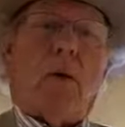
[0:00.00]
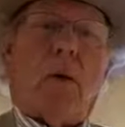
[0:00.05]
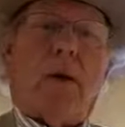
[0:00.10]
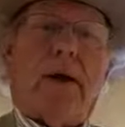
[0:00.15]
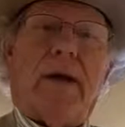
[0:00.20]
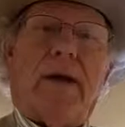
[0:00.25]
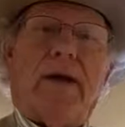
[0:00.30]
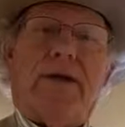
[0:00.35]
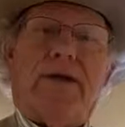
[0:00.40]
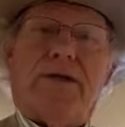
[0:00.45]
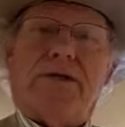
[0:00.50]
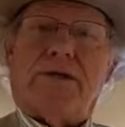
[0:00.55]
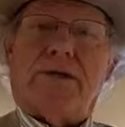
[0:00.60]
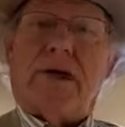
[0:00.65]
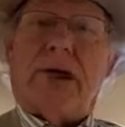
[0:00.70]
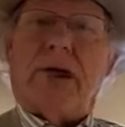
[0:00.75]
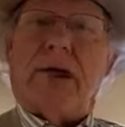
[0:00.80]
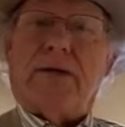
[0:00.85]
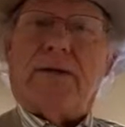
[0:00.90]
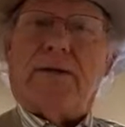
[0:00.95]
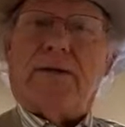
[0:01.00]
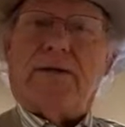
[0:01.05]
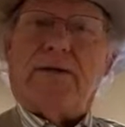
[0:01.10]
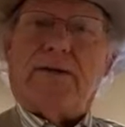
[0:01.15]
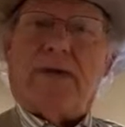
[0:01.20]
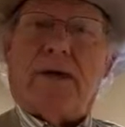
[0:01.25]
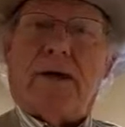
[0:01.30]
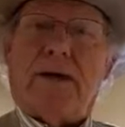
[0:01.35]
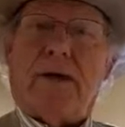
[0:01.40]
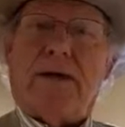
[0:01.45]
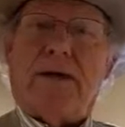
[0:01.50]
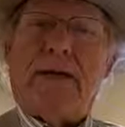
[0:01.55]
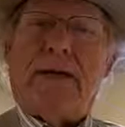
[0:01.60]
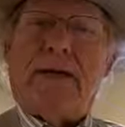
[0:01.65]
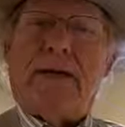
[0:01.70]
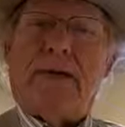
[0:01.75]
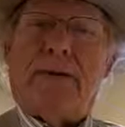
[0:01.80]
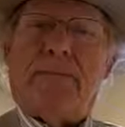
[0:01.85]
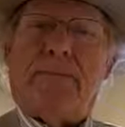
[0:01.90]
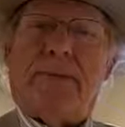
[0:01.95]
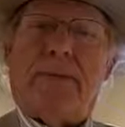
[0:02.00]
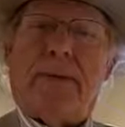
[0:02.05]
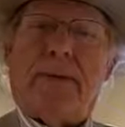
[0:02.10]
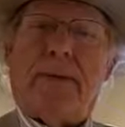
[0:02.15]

when shadows are deep